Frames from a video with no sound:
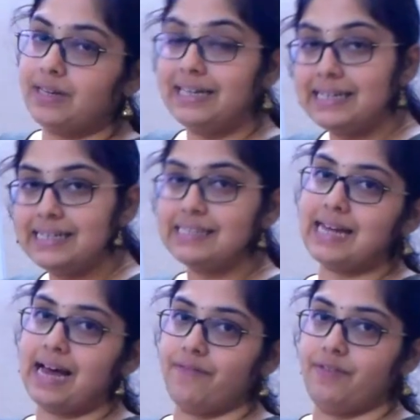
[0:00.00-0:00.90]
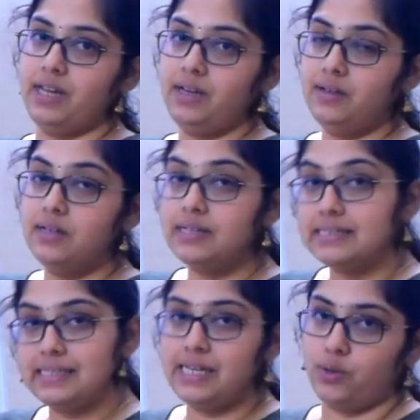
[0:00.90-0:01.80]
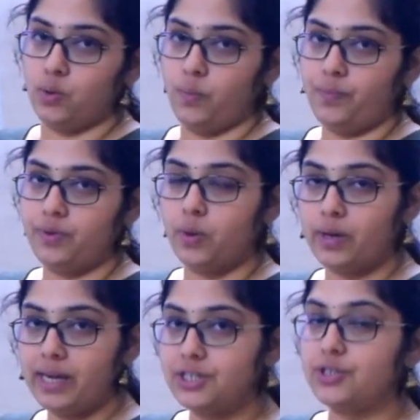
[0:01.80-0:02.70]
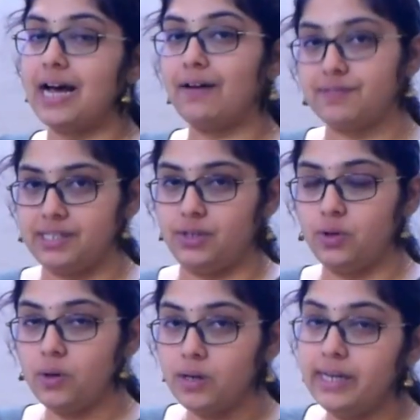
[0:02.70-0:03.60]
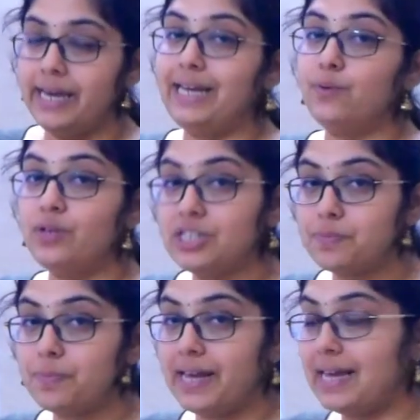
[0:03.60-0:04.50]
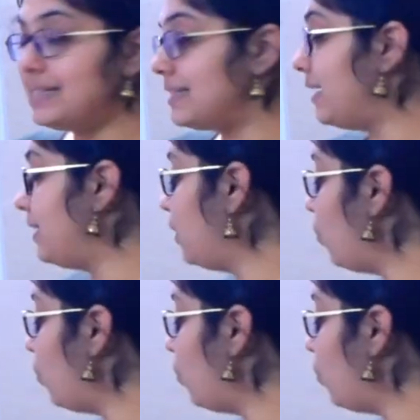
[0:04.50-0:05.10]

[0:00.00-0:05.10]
is having 0, okay, it should have 0 in which place? In the